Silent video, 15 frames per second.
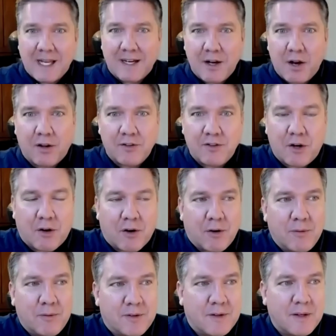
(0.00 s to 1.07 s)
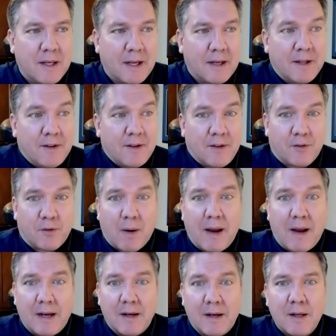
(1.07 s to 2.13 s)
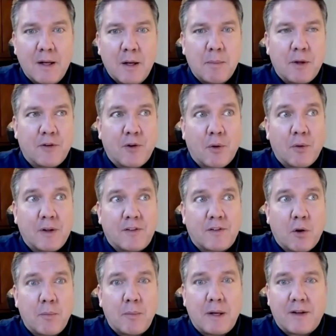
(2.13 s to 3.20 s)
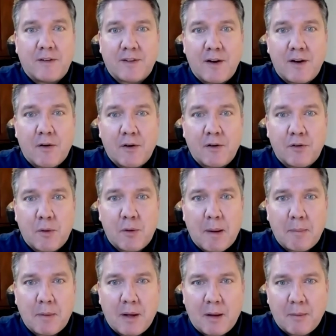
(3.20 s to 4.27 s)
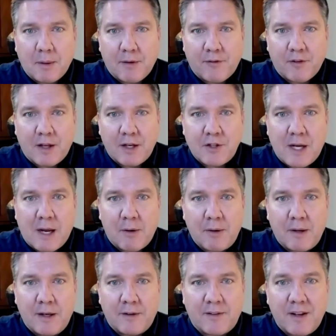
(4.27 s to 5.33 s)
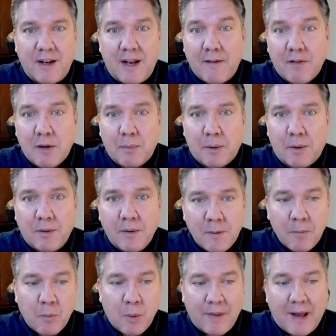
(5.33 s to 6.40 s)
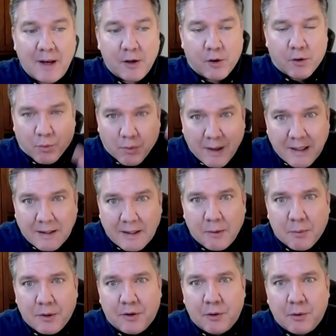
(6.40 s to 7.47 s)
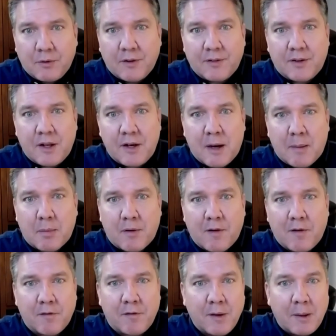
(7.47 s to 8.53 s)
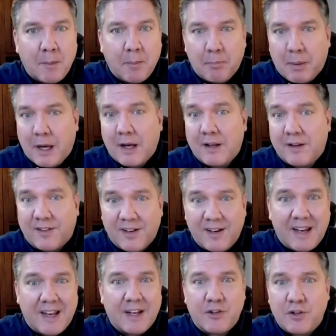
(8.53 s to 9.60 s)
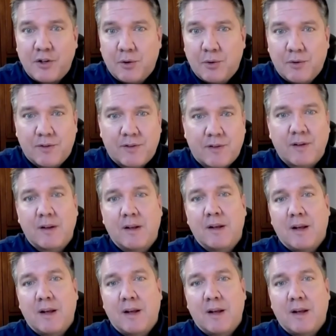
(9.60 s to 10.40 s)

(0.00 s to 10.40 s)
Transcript: technology, our own yeah, it, yeah. is great. But there's only so many scenarios you're able to flush out, and it's inevitable. Well, that greatly reduces the number of bugs and issues